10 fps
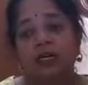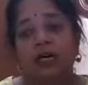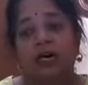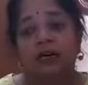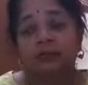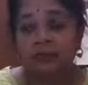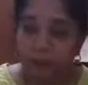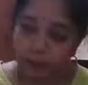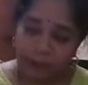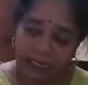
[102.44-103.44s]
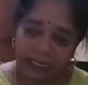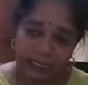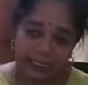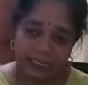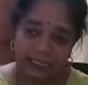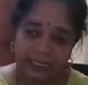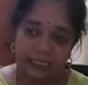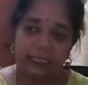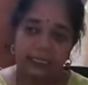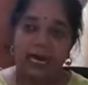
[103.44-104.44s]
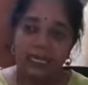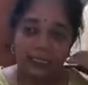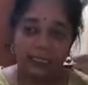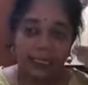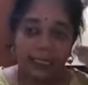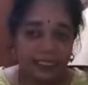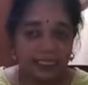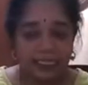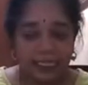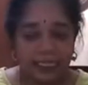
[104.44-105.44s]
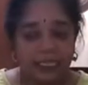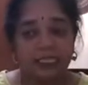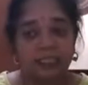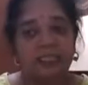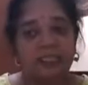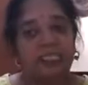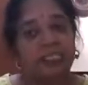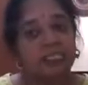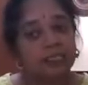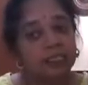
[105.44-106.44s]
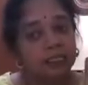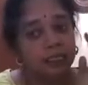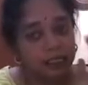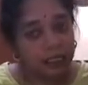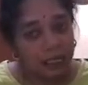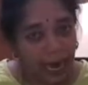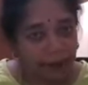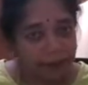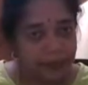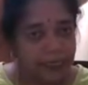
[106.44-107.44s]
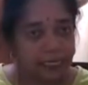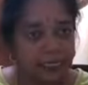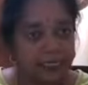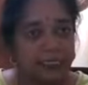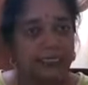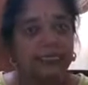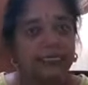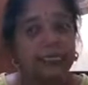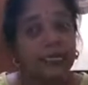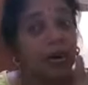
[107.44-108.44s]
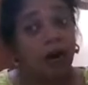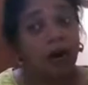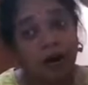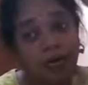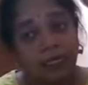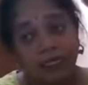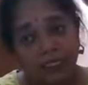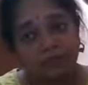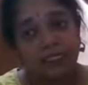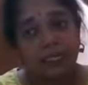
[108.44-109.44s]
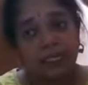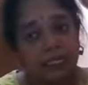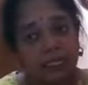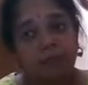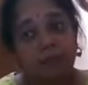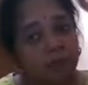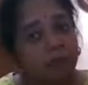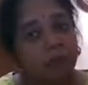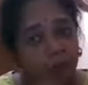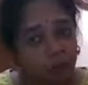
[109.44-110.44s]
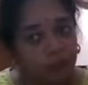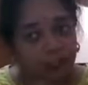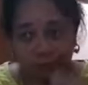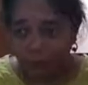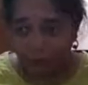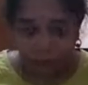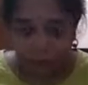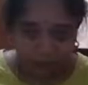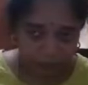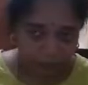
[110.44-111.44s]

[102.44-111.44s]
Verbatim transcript: uh, from Gupta dynasty as the latest uh, excavations that are happening currently in India are giving us more and more stories about her.